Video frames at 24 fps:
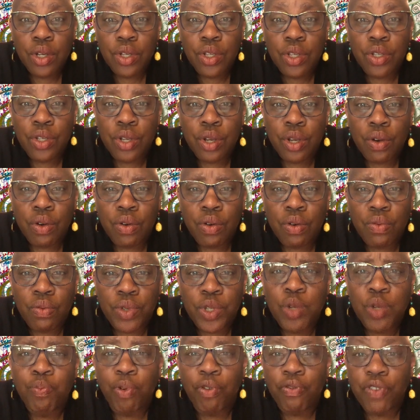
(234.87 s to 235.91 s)
So
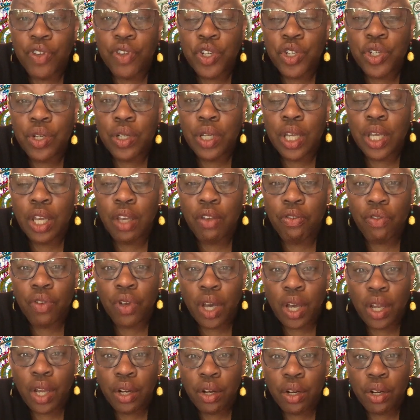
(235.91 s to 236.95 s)
superficially, you've
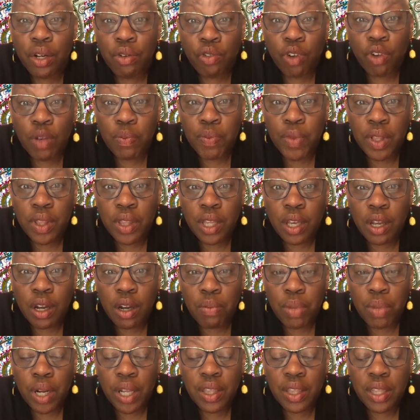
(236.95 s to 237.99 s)
got an agreement there,
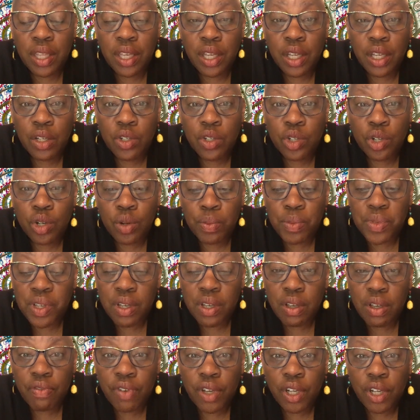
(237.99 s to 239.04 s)
but I think in terms of
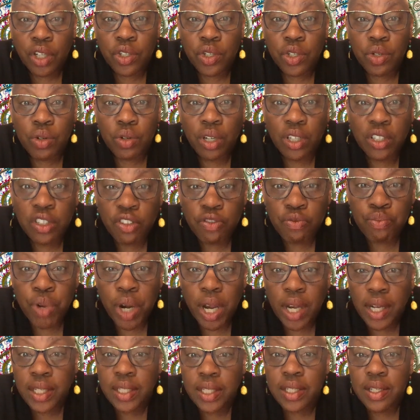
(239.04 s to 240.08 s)
a constructive
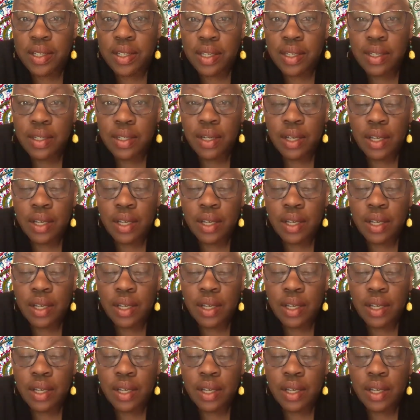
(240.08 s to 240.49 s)
practice,